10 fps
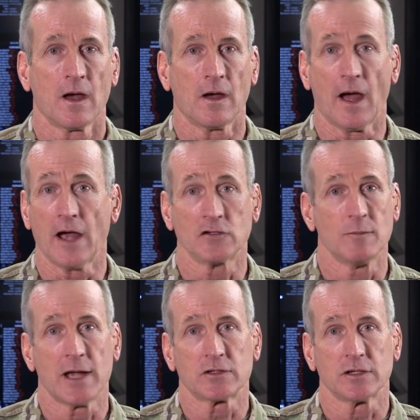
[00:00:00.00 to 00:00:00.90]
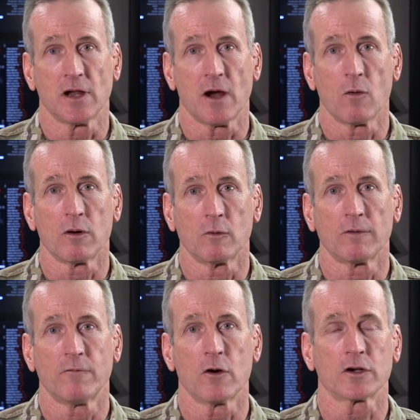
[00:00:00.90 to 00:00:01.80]
As you mentioned, uh, we're, we're,
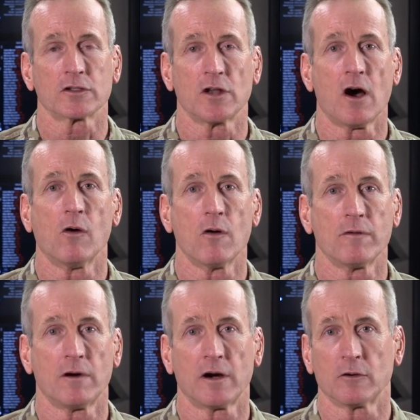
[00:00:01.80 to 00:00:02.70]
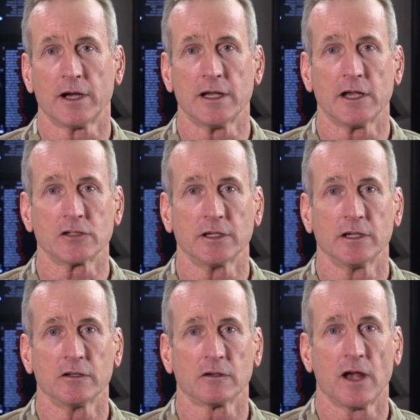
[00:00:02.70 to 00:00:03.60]
focused all over our great nation,
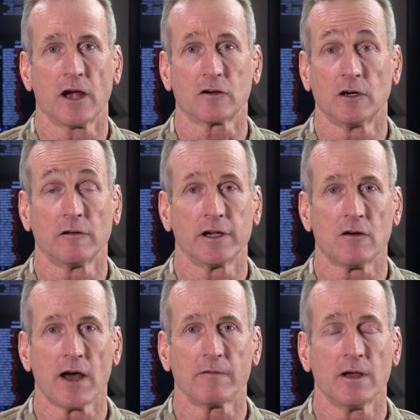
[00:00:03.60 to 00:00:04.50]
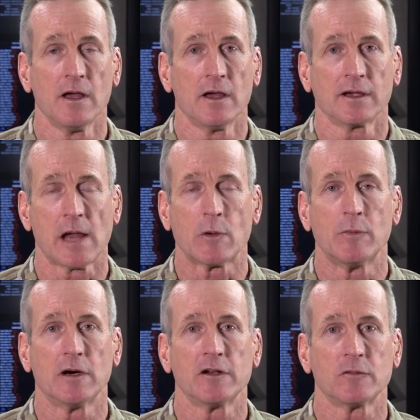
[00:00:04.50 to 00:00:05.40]
and uh, clearly a lot of
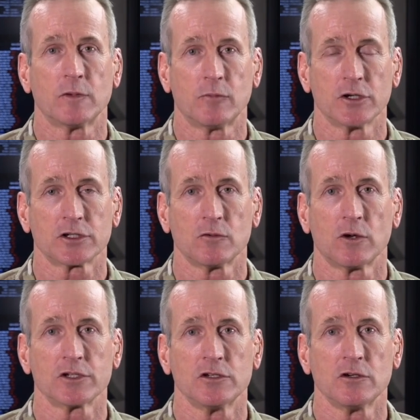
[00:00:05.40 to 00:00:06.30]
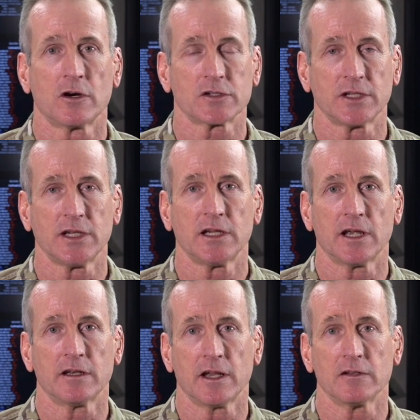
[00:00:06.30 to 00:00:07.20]
capability has been pushed towards New York City
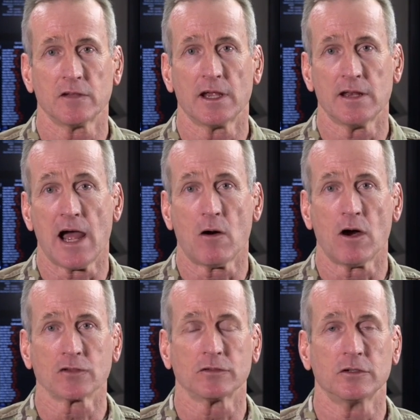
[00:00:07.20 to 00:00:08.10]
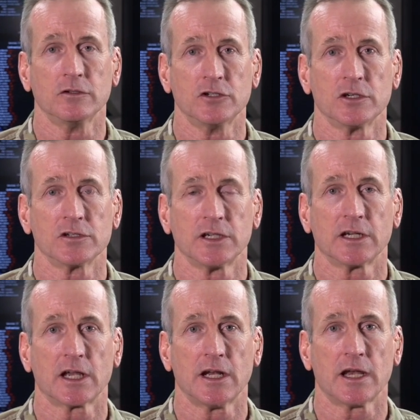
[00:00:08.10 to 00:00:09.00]
and, and, and now also to New Jersey
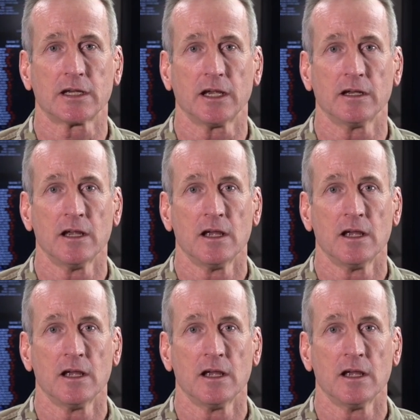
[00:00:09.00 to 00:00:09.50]
and Connecticut.